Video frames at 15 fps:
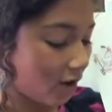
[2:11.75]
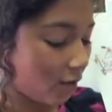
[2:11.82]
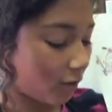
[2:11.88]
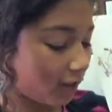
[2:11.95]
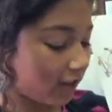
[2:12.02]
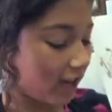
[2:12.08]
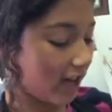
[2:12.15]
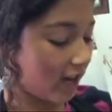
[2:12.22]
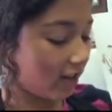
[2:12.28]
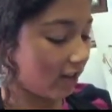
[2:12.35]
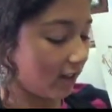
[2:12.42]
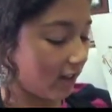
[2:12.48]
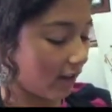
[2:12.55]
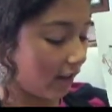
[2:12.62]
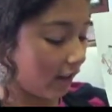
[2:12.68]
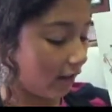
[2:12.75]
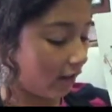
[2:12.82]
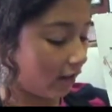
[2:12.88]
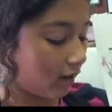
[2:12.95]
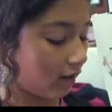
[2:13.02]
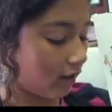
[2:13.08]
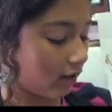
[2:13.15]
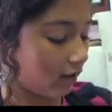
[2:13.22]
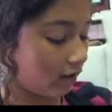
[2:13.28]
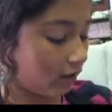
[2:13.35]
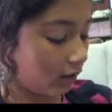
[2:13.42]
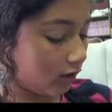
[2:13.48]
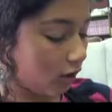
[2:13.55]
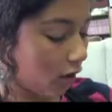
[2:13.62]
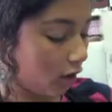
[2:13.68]
Which carries air
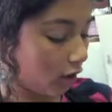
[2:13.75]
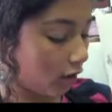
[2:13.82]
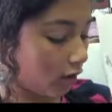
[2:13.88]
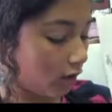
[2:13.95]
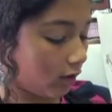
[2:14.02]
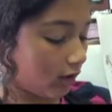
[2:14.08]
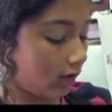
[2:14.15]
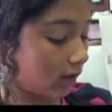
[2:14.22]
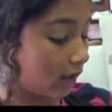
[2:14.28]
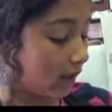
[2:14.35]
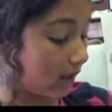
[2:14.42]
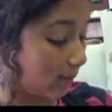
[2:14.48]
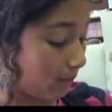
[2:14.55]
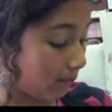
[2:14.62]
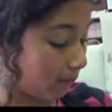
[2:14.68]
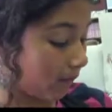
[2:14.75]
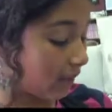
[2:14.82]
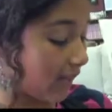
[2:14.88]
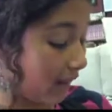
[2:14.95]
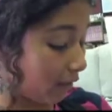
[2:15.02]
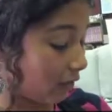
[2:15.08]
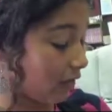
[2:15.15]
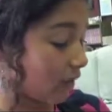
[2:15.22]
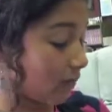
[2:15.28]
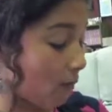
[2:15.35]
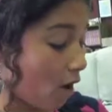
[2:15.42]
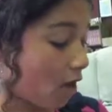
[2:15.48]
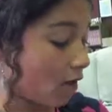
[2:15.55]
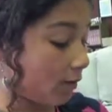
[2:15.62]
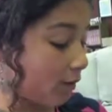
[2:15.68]
down, sm down
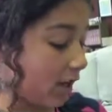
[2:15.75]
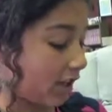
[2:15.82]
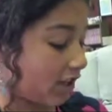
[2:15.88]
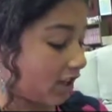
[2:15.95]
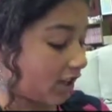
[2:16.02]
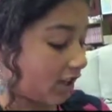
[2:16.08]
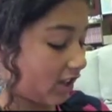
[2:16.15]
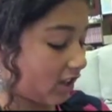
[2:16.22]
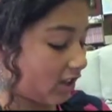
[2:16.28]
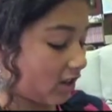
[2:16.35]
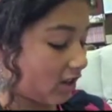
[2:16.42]
smaller branches.